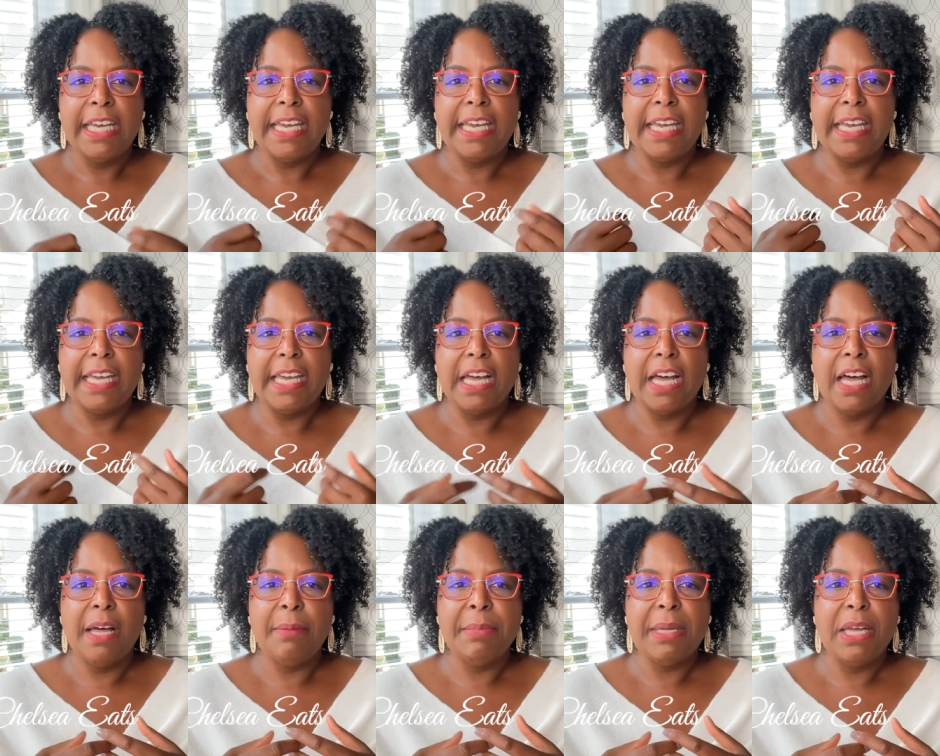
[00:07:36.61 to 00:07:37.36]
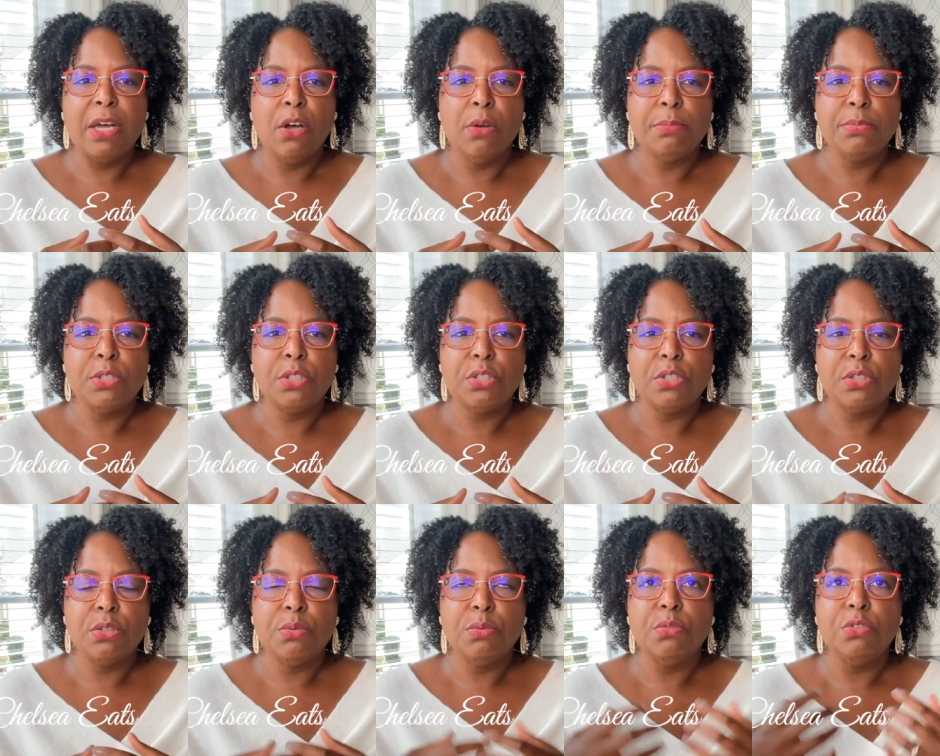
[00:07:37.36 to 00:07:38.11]
It um, helps
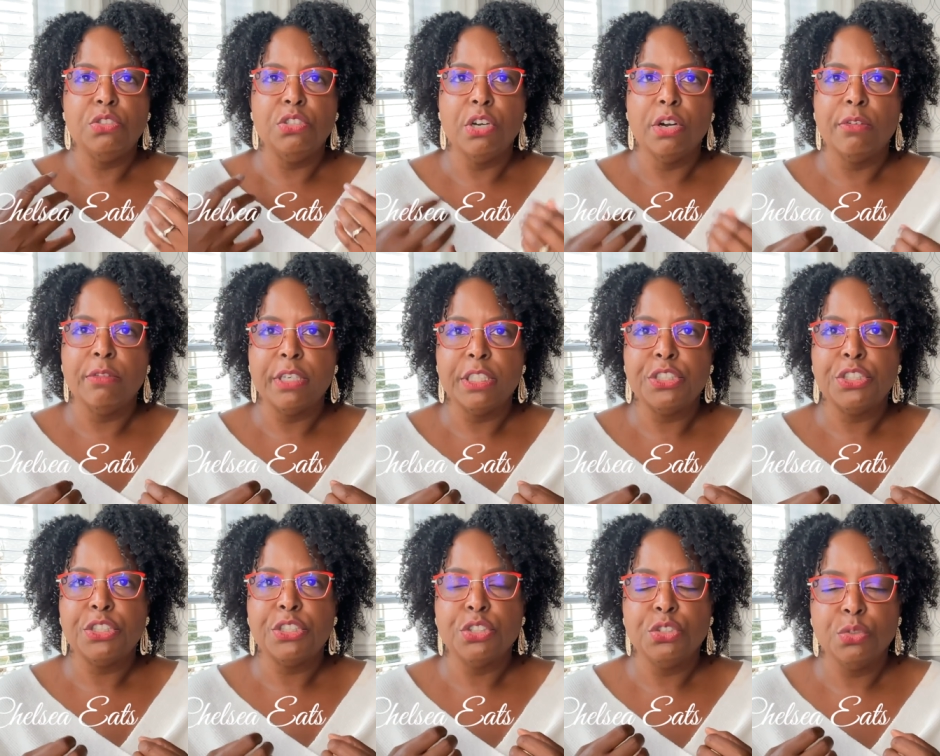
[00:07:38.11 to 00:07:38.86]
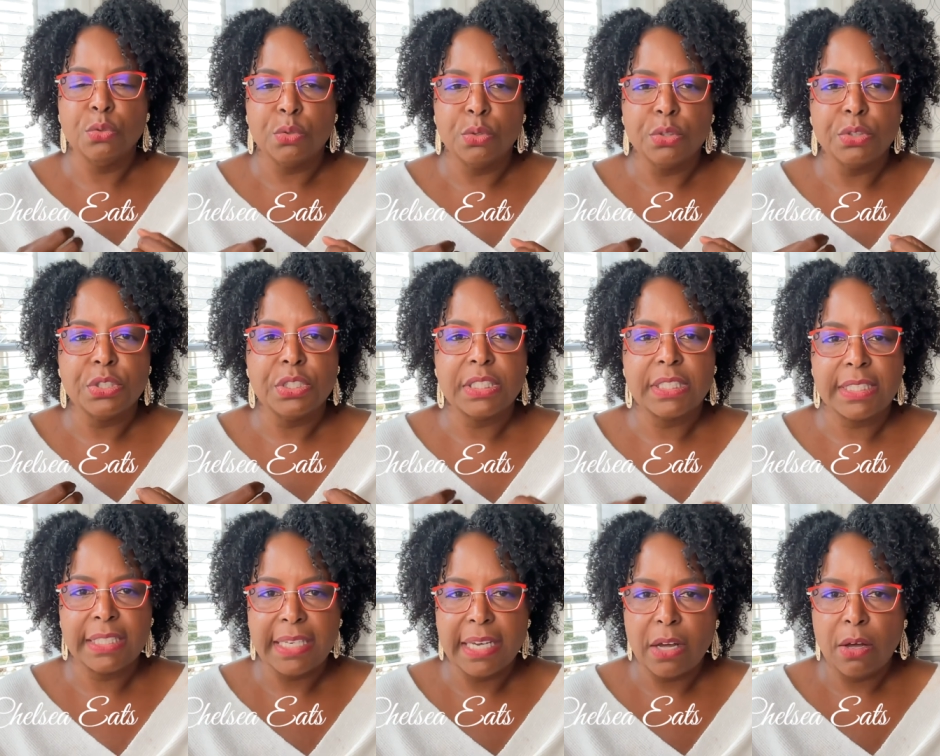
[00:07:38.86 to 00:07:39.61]
to nourish your
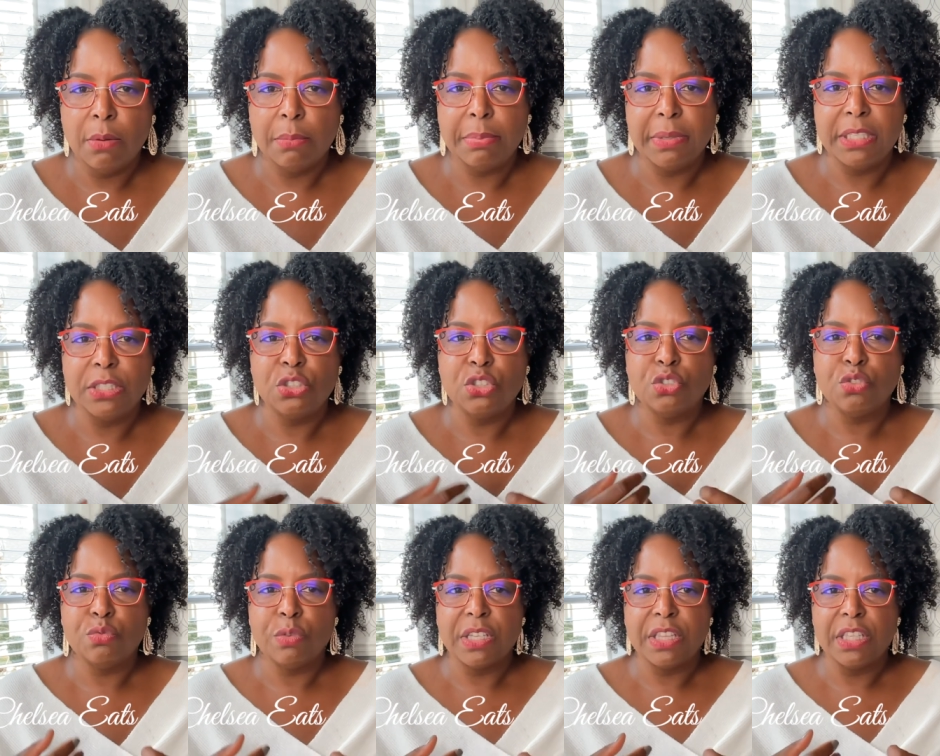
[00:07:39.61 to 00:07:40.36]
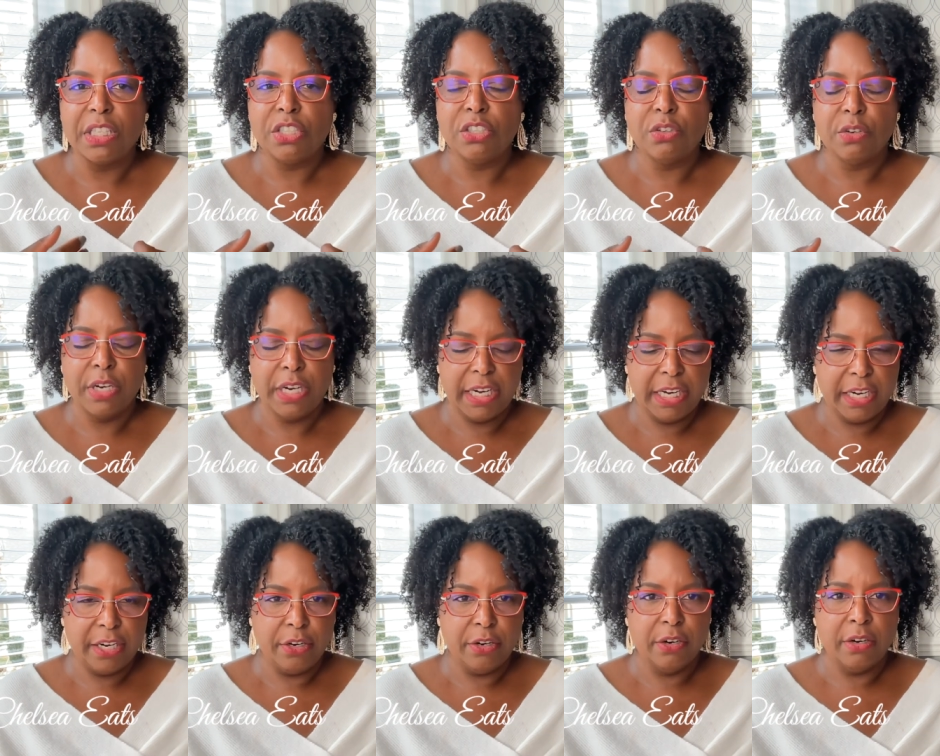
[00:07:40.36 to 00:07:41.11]
scalp and strengthen your
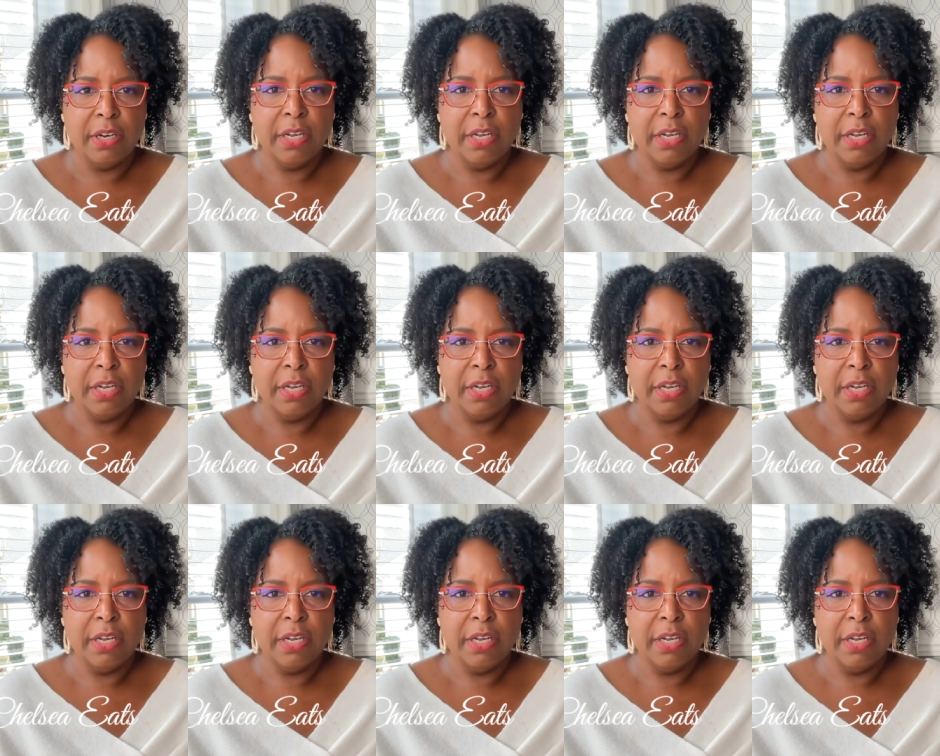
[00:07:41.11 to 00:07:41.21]
hair.